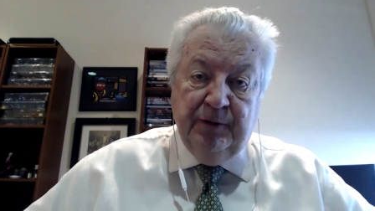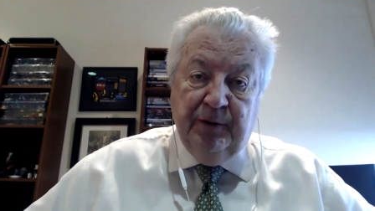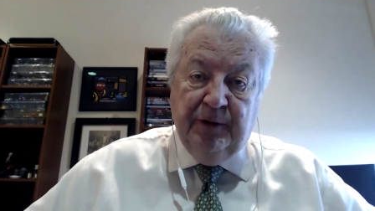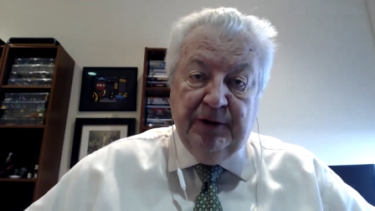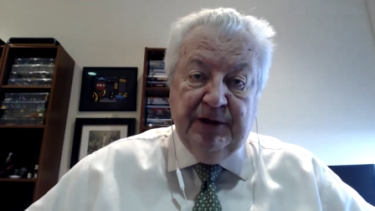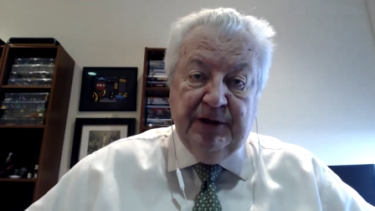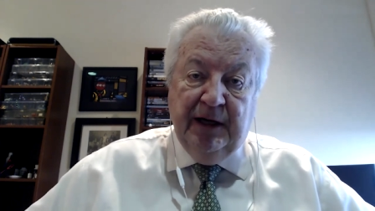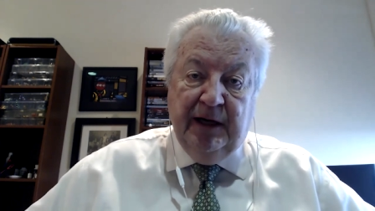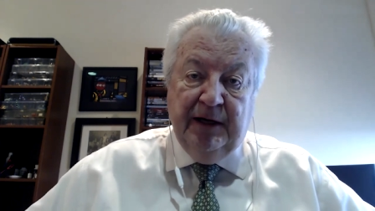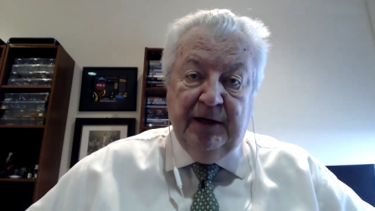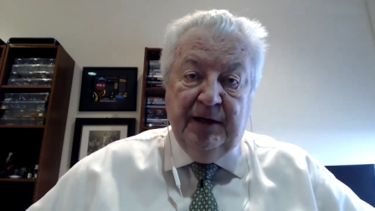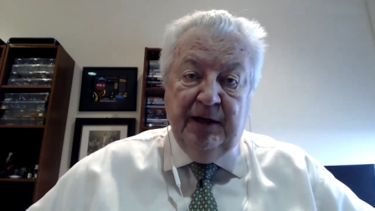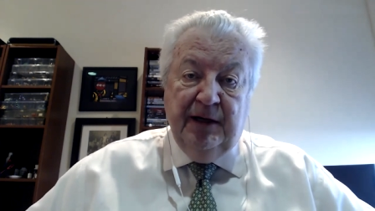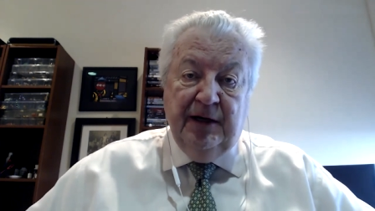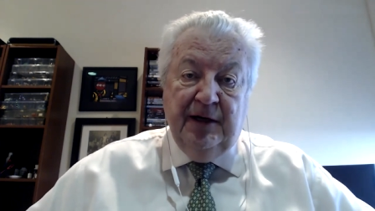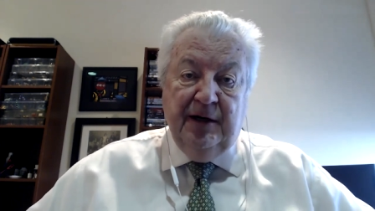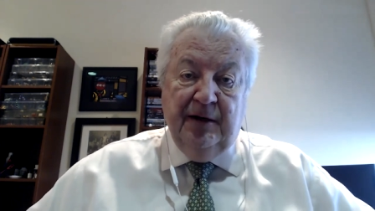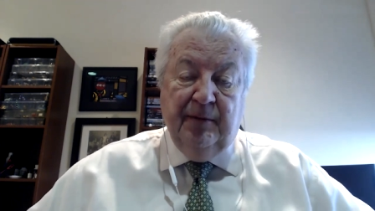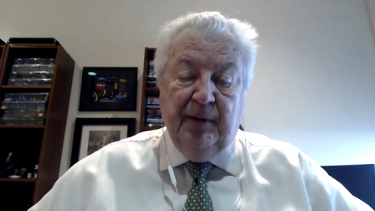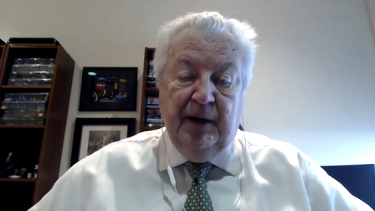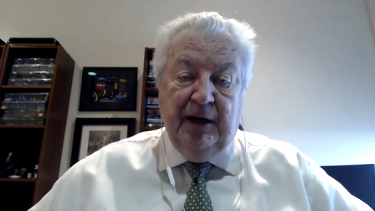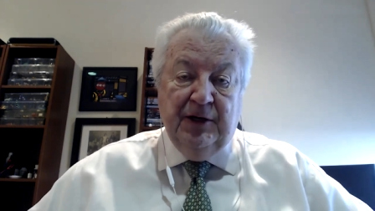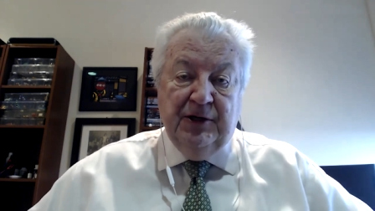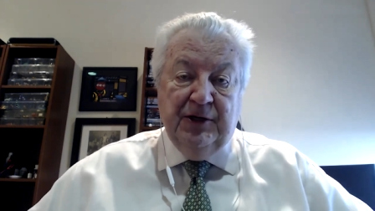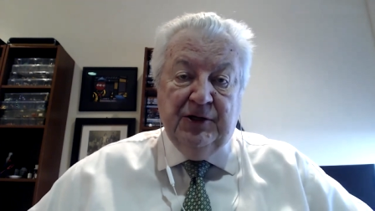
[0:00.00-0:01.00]
which I did in
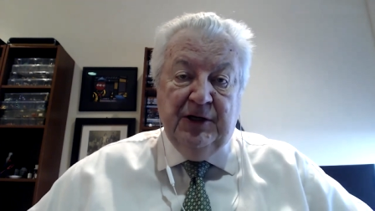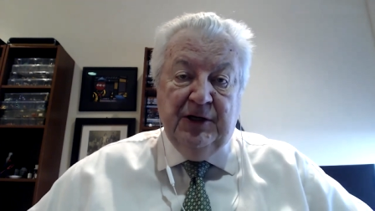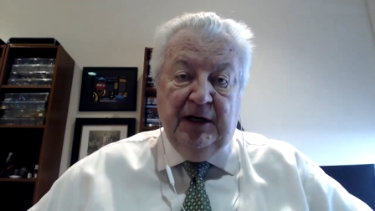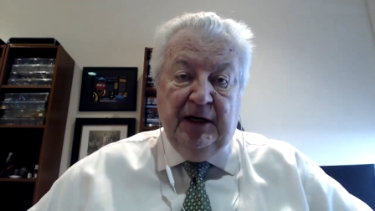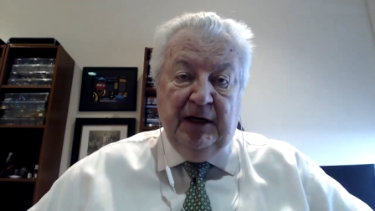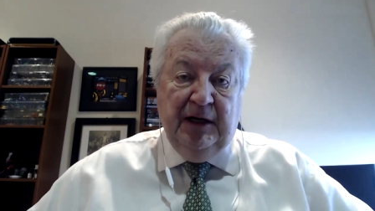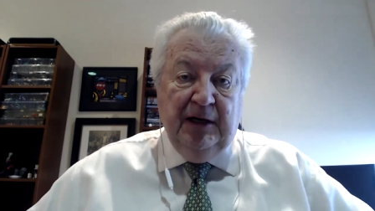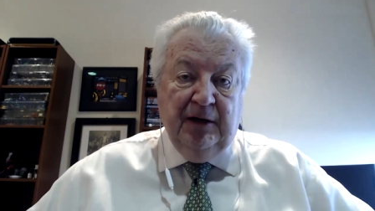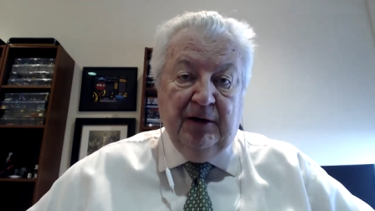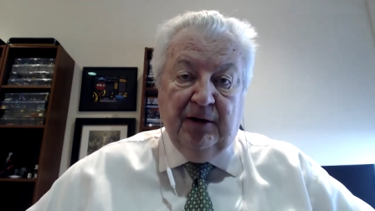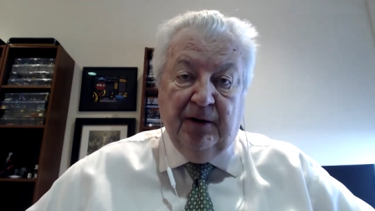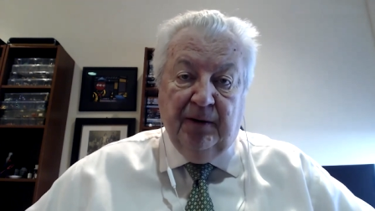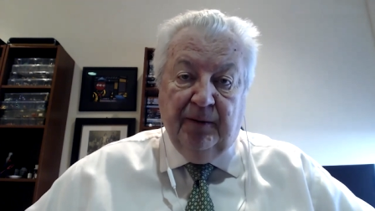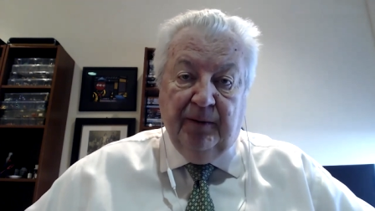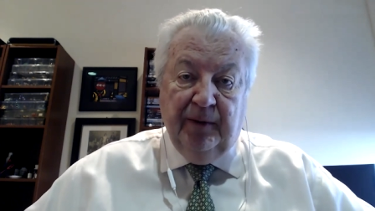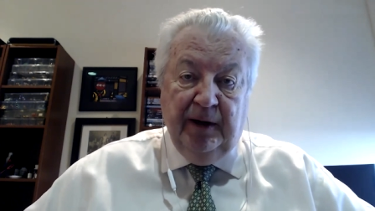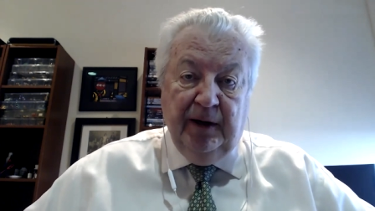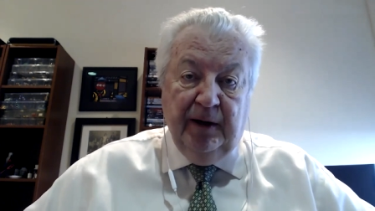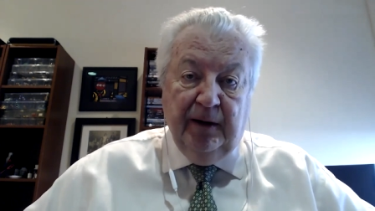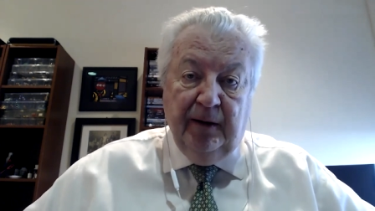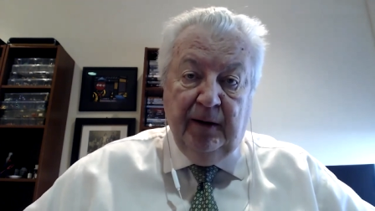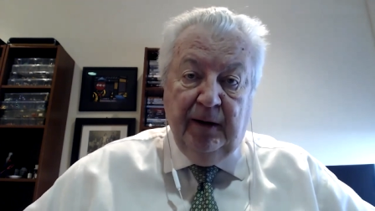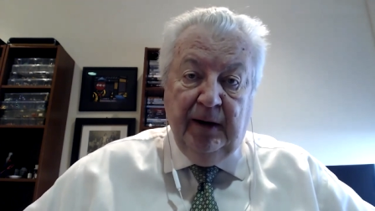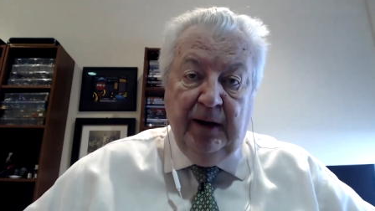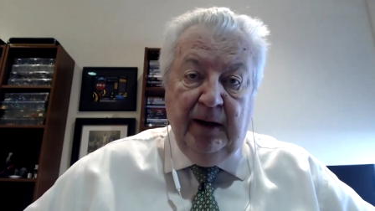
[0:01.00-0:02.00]
my GE
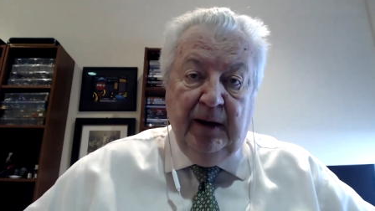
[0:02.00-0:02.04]
career,